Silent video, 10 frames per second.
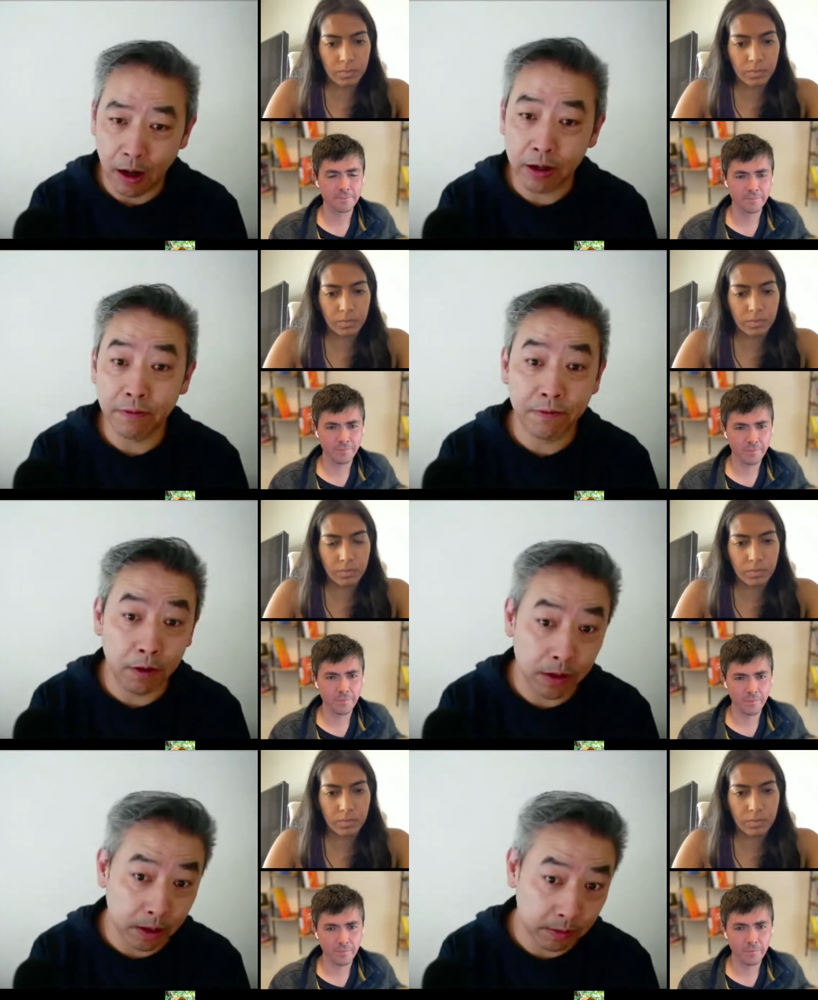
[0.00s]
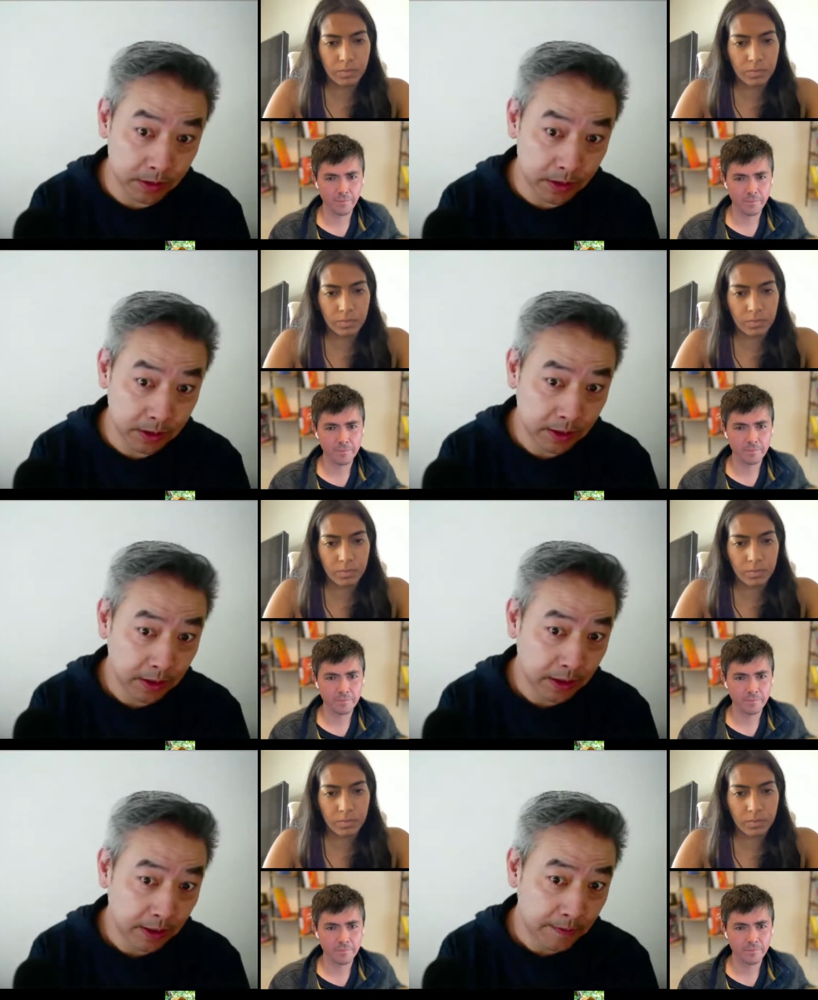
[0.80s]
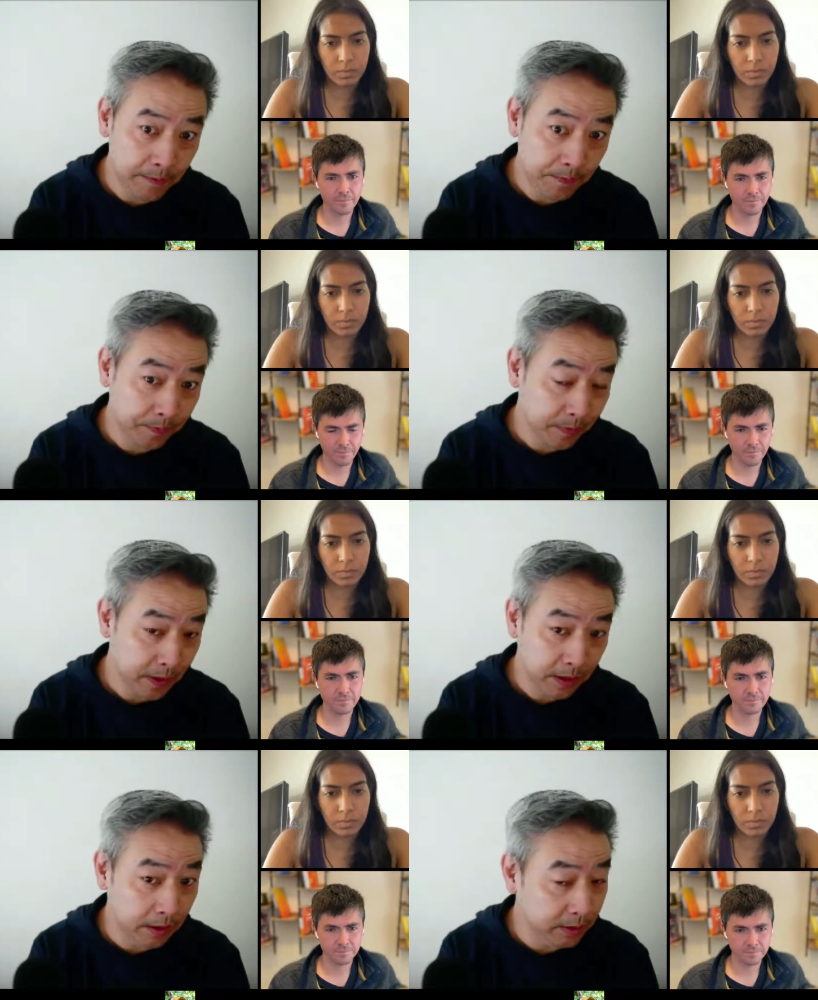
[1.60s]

Speaker 1: all your photos mm-hmm.